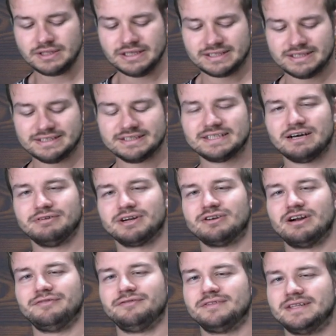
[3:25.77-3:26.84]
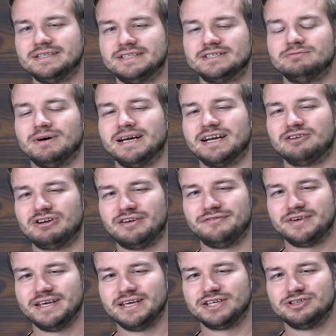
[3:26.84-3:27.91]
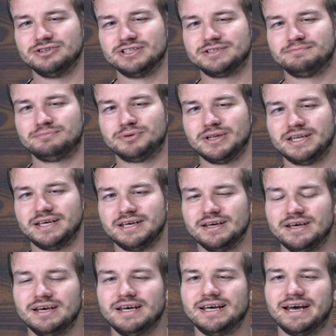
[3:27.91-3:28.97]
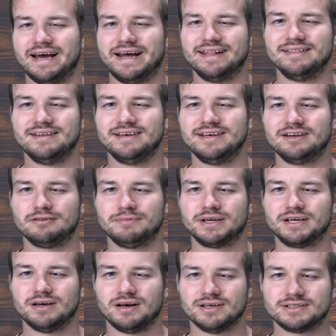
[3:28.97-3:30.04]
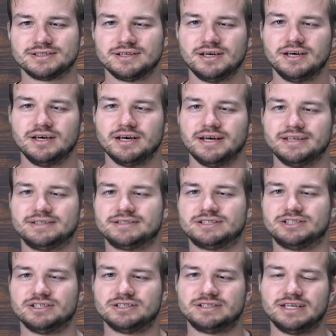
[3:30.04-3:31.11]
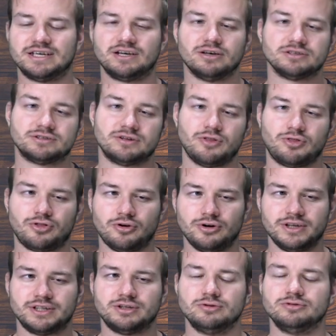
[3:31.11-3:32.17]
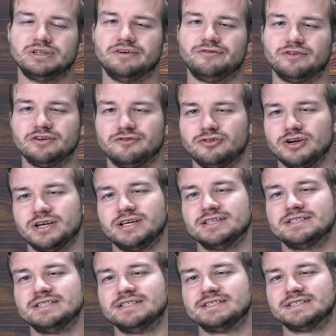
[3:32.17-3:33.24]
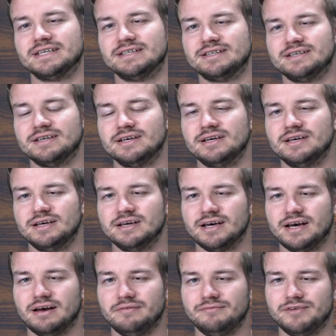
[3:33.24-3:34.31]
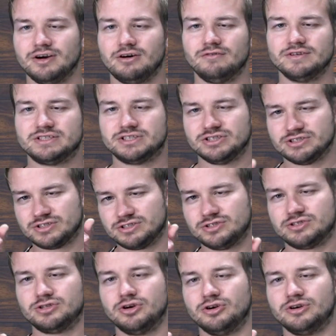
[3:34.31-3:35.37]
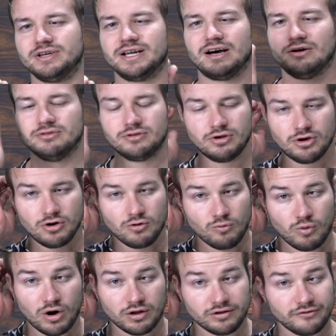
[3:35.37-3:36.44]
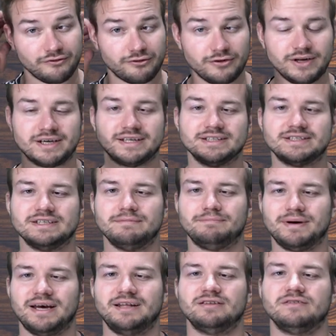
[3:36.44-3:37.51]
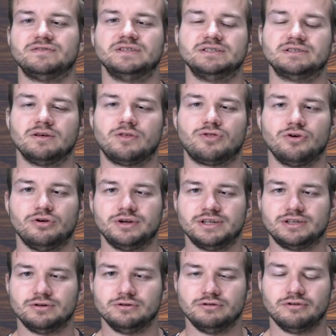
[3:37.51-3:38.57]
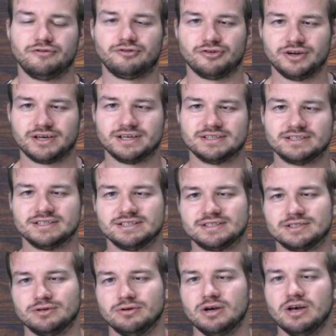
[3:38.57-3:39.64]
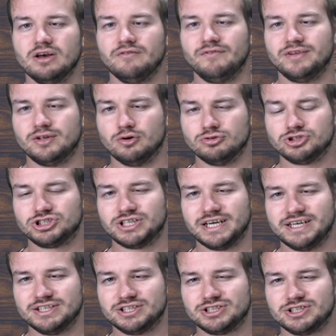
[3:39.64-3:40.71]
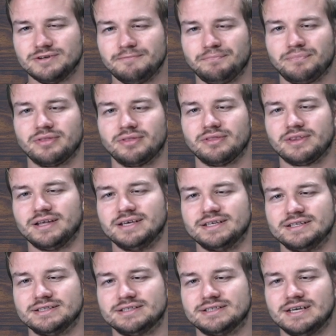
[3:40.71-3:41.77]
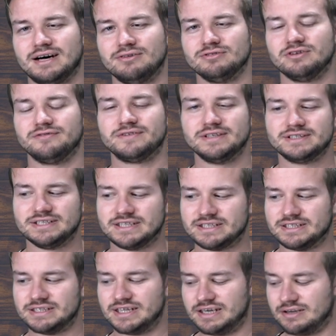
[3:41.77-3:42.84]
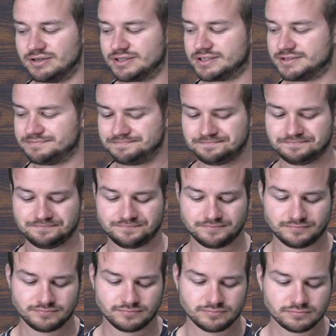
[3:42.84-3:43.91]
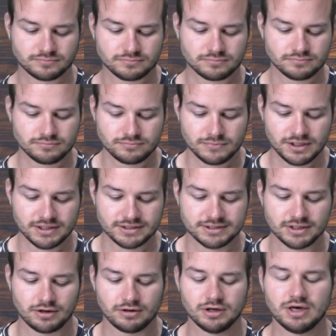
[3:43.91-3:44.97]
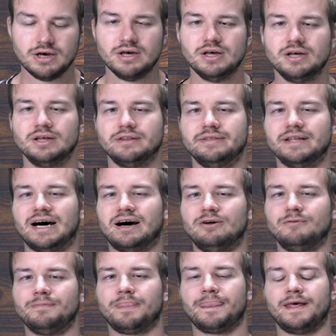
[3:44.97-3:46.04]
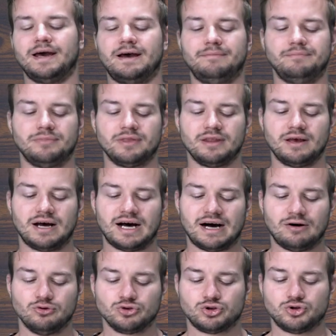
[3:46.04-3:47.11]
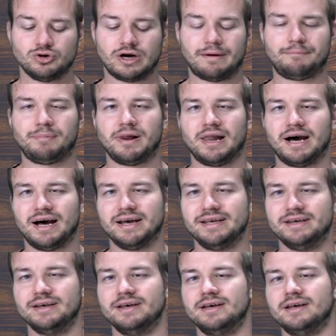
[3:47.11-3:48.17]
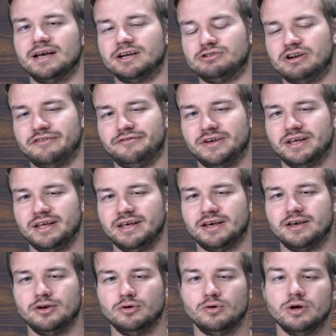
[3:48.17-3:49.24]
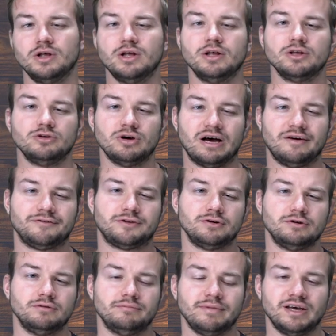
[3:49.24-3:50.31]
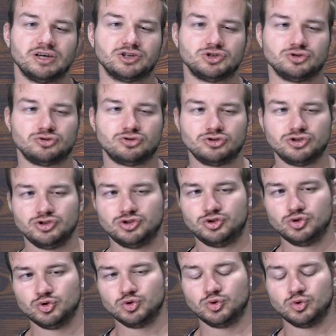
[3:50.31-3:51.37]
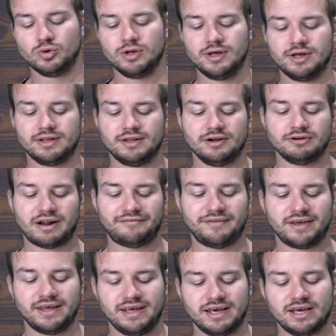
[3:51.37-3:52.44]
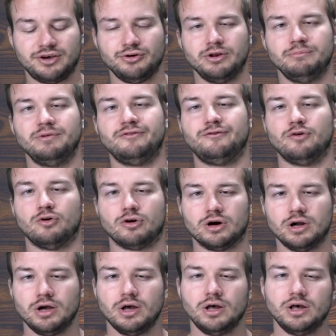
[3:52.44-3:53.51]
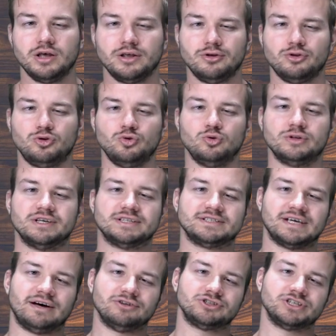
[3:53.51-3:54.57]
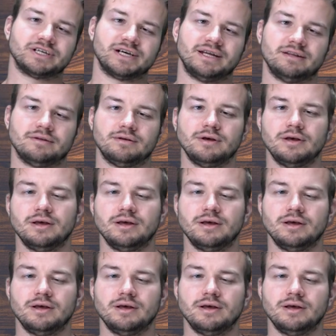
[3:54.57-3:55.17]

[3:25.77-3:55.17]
this is why a graphic EQ is pretty handy here, because it got 32 different frequencies, and we always just turn down one frequency band of these 32 frequencies, so we don't change the sound of the signal a lot. So now how to apply a graphic EQ. You have to make sure you do the graphic EQing before you do the sound check, and